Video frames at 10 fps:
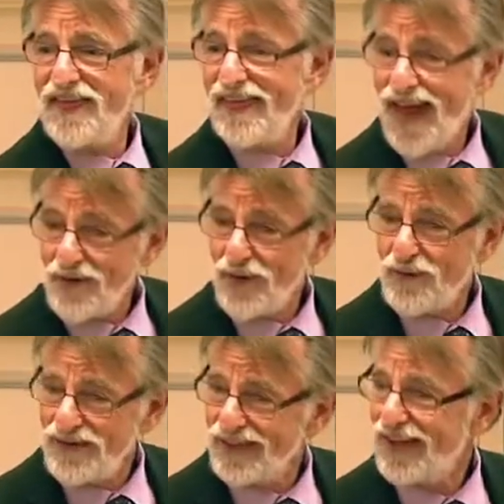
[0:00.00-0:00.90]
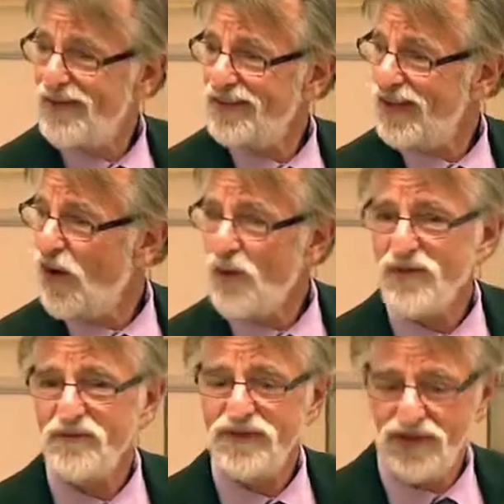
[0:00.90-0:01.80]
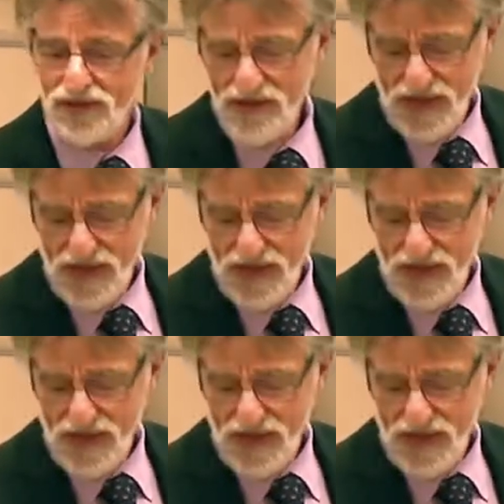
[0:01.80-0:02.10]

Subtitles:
That rubber duck I want to take home with me. No.